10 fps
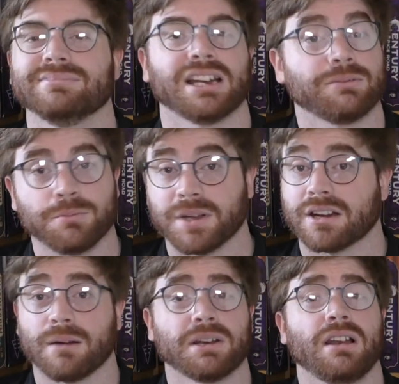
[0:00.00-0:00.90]
And if you pick
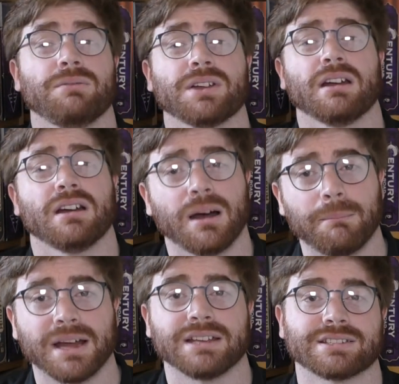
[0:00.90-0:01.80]
it up and love it,
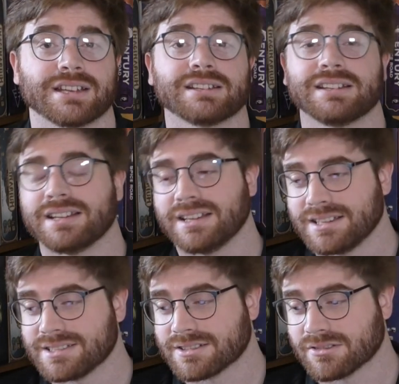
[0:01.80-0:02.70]
amazing. It
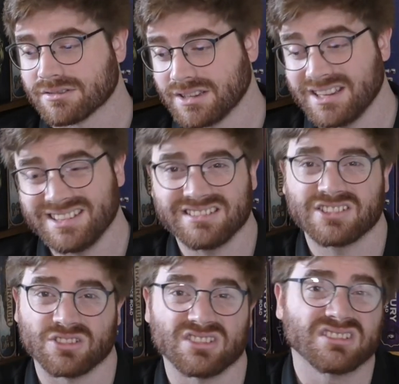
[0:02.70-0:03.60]
is
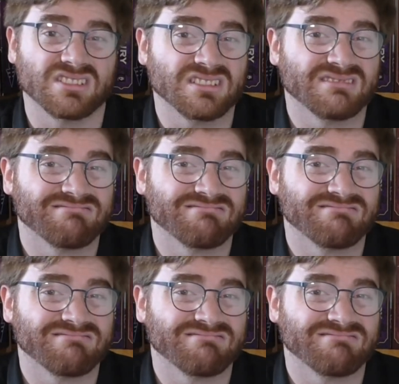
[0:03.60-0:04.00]
good.